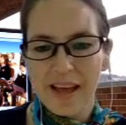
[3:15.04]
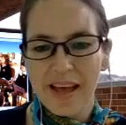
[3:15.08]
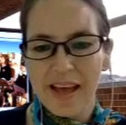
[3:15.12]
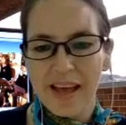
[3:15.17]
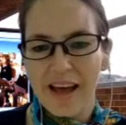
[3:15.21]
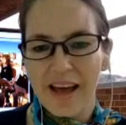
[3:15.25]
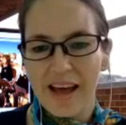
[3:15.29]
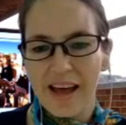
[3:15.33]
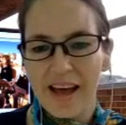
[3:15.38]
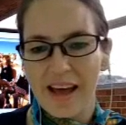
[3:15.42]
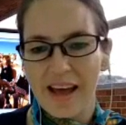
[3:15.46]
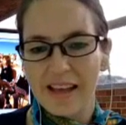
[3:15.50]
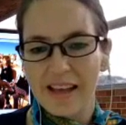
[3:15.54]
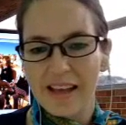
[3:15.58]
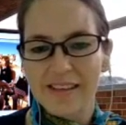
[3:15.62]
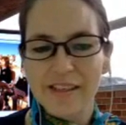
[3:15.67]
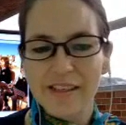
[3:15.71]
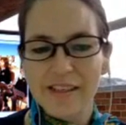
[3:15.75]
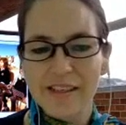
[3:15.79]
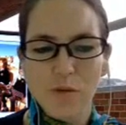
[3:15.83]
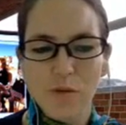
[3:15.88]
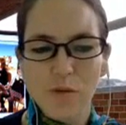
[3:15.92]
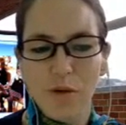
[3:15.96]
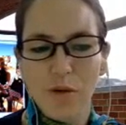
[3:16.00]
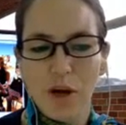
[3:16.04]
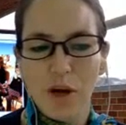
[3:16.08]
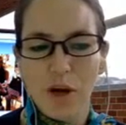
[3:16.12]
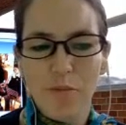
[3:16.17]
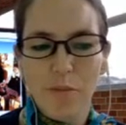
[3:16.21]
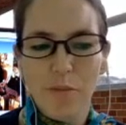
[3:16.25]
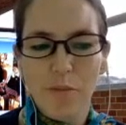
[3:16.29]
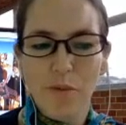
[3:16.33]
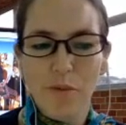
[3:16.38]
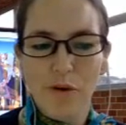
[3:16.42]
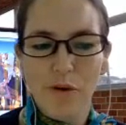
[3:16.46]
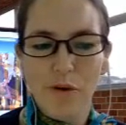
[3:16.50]
And this will become
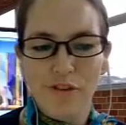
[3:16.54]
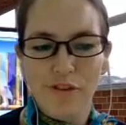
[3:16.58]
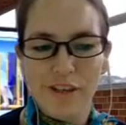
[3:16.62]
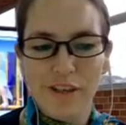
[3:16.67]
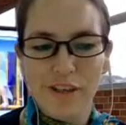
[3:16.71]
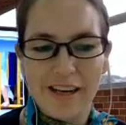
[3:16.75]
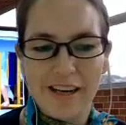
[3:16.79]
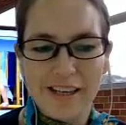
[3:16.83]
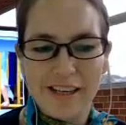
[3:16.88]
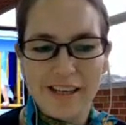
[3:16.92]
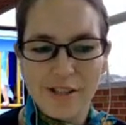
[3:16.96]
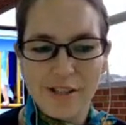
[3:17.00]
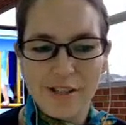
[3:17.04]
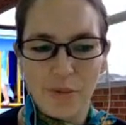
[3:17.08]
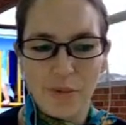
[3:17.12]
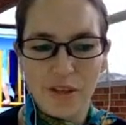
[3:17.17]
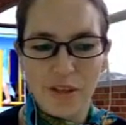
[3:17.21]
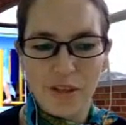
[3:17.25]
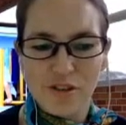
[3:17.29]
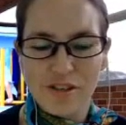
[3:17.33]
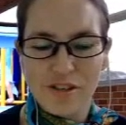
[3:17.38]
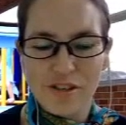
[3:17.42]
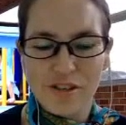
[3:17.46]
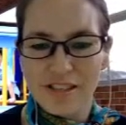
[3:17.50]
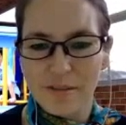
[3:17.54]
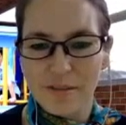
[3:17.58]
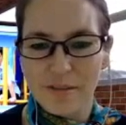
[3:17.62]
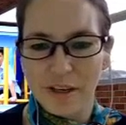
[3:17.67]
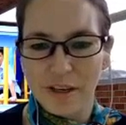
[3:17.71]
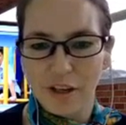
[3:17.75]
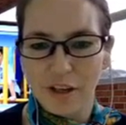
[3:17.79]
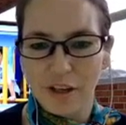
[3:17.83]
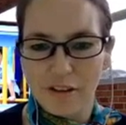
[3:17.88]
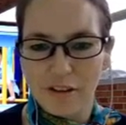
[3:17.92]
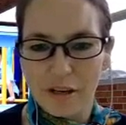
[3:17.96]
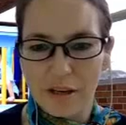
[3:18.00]
important later when you see
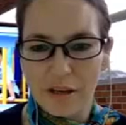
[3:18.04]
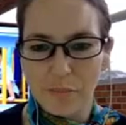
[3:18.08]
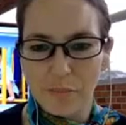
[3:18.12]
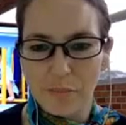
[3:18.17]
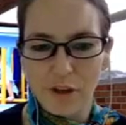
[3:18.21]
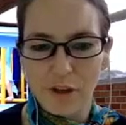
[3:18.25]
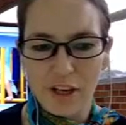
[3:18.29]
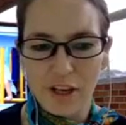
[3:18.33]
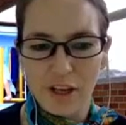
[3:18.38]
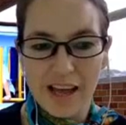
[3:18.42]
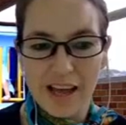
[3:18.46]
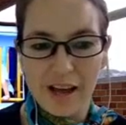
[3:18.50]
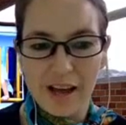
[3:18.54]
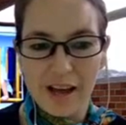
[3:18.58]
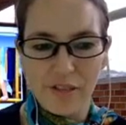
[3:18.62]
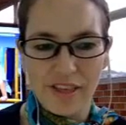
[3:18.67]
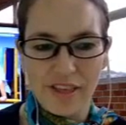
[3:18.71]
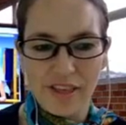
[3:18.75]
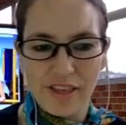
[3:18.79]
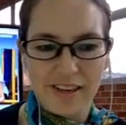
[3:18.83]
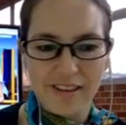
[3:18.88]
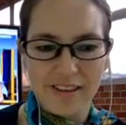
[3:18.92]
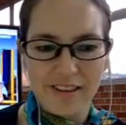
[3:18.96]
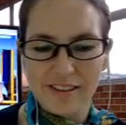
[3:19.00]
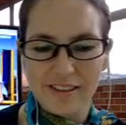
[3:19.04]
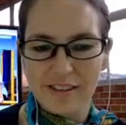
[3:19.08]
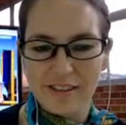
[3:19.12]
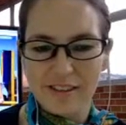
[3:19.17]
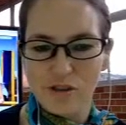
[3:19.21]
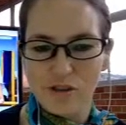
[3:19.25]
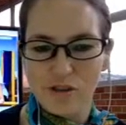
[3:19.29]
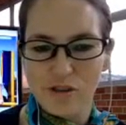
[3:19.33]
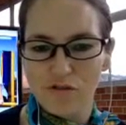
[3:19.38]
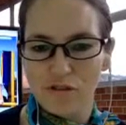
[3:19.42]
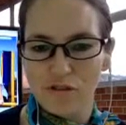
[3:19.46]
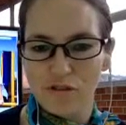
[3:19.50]
my Gradebook and how that is
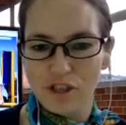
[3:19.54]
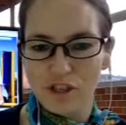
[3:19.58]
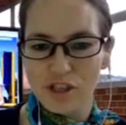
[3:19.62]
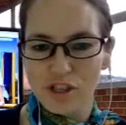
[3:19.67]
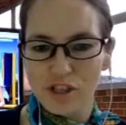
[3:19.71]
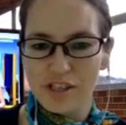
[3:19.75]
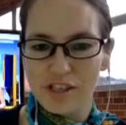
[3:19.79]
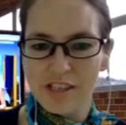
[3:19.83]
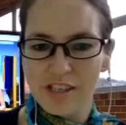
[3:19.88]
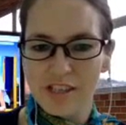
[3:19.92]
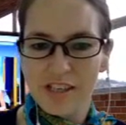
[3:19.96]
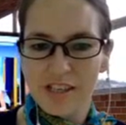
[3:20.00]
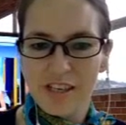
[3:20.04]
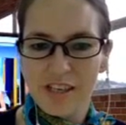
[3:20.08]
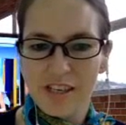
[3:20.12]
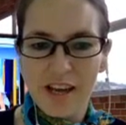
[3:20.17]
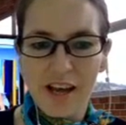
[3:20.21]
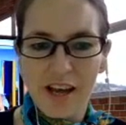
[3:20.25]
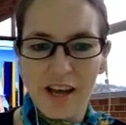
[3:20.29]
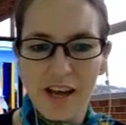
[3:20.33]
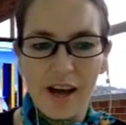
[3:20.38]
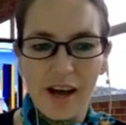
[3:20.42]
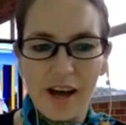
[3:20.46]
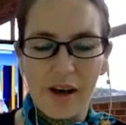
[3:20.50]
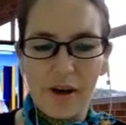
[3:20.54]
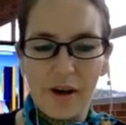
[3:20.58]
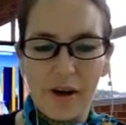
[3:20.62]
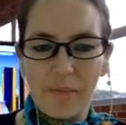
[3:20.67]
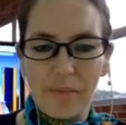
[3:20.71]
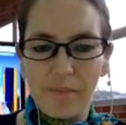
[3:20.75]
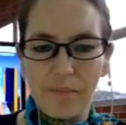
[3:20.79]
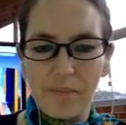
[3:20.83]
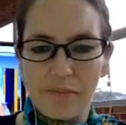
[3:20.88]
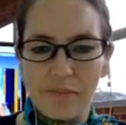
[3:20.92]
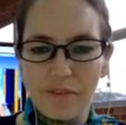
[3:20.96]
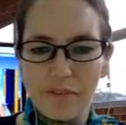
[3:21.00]
structured.
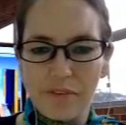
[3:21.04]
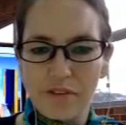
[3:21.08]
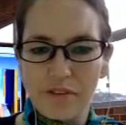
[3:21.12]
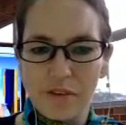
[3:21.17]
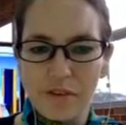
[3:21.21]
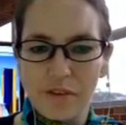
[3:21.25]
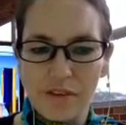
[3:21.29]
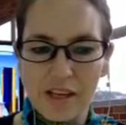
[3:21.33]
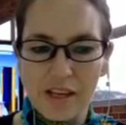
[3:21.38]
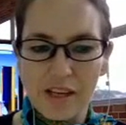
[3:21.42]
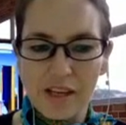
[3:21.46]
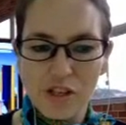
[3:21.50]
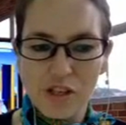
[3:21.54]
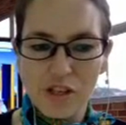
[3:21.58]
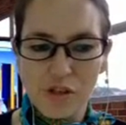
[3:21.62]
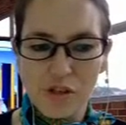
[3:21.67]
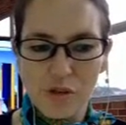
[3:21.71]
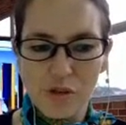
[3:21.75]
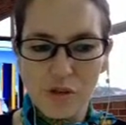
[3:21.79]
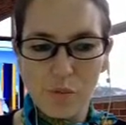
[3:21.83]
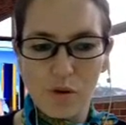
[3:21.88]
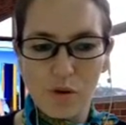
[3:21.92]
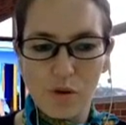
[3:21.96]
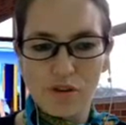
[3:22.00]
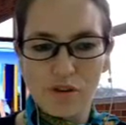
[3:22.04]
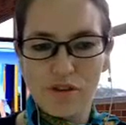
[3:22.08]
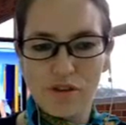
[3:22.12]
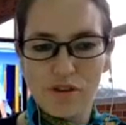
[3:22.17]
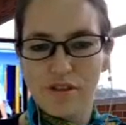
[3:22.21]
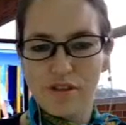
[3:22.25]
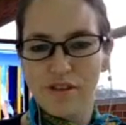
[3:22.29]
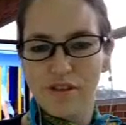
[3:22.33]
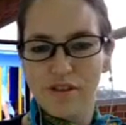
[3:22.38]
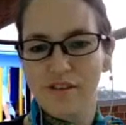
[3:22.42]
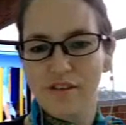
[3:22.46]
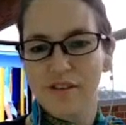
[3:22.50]
So that's just
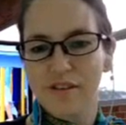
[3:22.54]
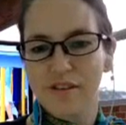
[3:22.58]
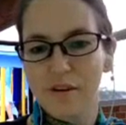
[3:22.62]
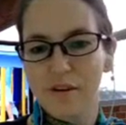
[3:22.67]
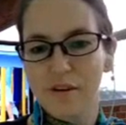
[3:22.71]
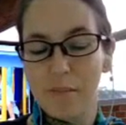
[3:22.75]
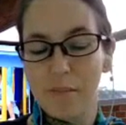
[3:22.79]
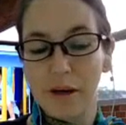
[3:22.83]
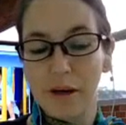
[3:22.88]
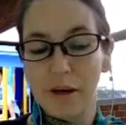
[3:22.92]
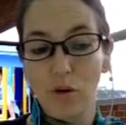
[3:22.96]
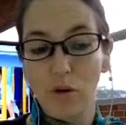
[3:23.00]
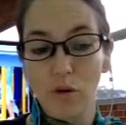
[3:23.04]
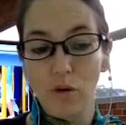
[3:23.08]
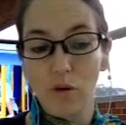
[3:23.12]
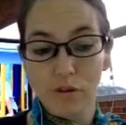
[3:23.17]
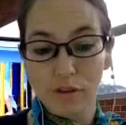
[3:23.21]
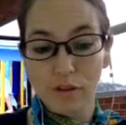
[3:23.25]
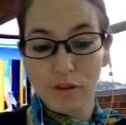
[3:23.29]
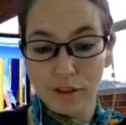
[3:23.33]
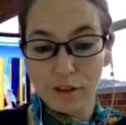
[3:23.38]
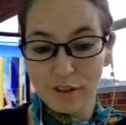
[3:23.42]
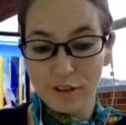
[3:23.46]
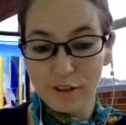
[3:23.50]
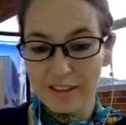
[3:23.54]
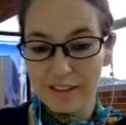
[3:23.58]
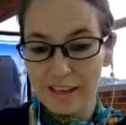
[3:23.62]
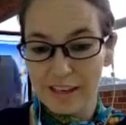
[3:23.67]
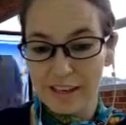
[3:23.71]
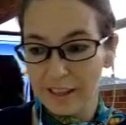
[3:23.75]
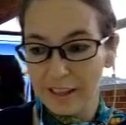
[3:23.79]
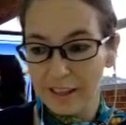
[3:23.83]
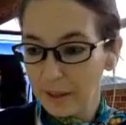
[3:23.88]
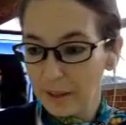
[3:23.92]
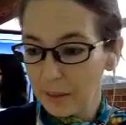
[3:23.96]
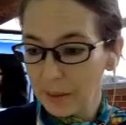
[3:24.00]
what my course looks
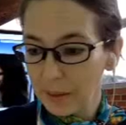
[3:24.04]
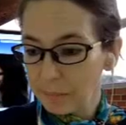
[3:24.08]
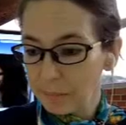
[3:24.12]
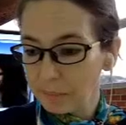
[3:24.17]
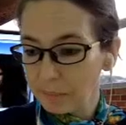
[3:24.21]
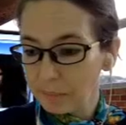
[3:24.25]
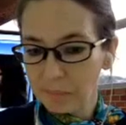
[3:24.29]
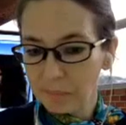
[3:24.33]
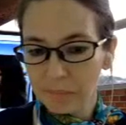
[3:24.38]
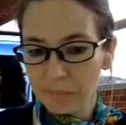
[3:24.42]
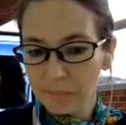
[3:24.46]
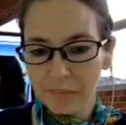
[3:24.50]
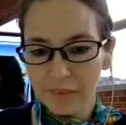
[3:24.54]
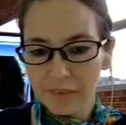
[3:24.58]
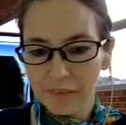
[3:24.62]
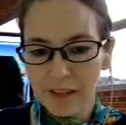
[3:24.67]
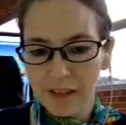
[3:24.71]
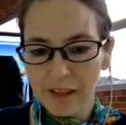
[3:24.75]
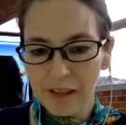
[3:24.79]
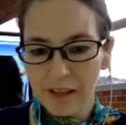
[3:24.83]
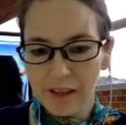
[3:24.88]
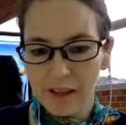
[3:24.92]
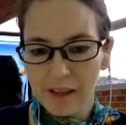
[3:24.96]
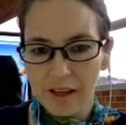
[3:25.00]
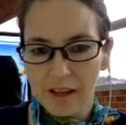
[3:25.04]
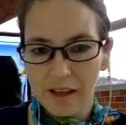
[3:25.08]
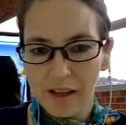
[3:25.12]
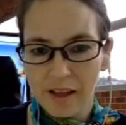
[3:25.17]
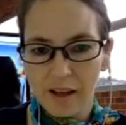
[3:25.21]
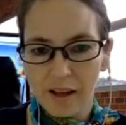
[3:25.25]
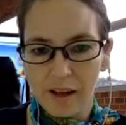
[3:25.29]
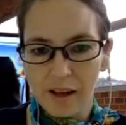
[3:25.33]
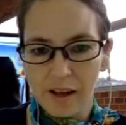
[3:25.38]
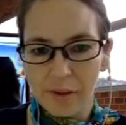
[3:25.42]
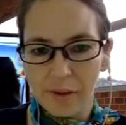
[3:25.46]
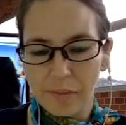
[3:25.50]
like.
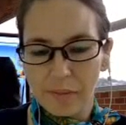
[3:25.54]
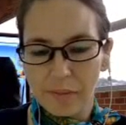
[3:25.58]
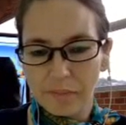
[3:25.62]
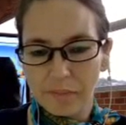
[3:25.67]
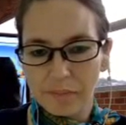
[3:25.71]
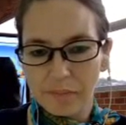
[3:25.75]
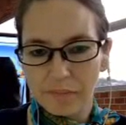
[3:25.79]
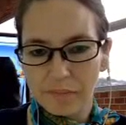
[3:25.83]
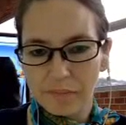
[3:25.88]
And